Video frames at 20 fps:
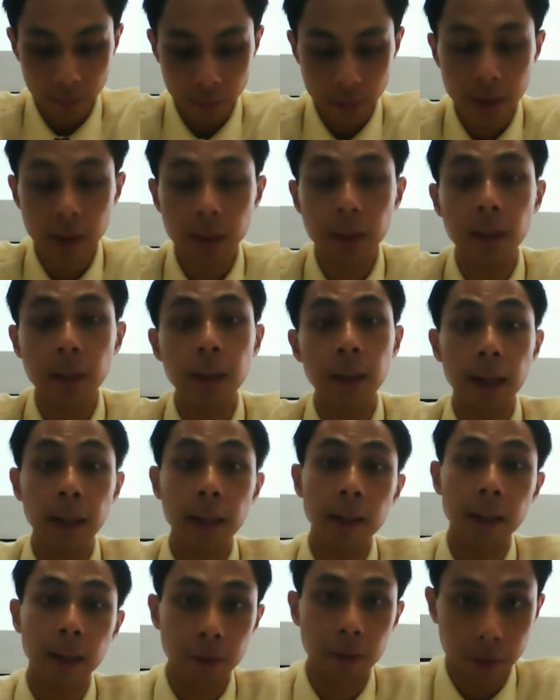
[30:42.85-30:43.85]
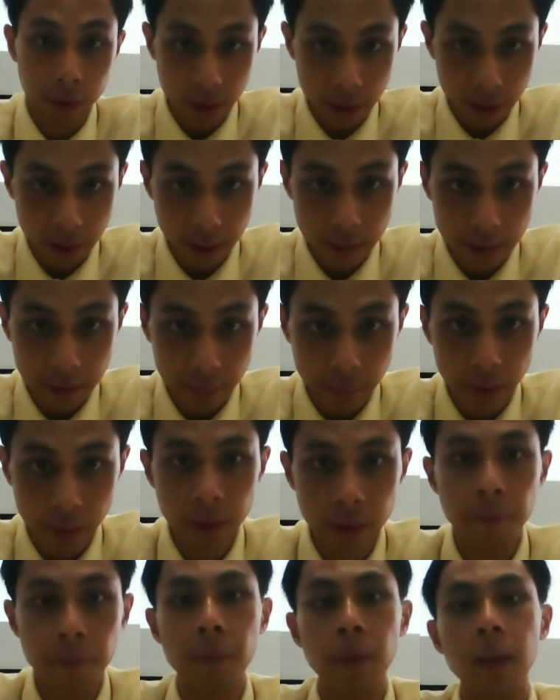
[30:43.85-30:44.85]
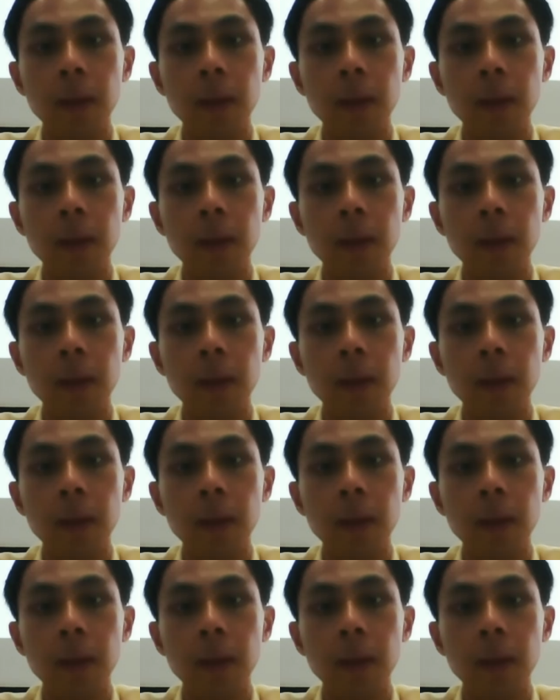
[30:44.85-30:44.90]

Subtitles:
certain diet can trigger eczema.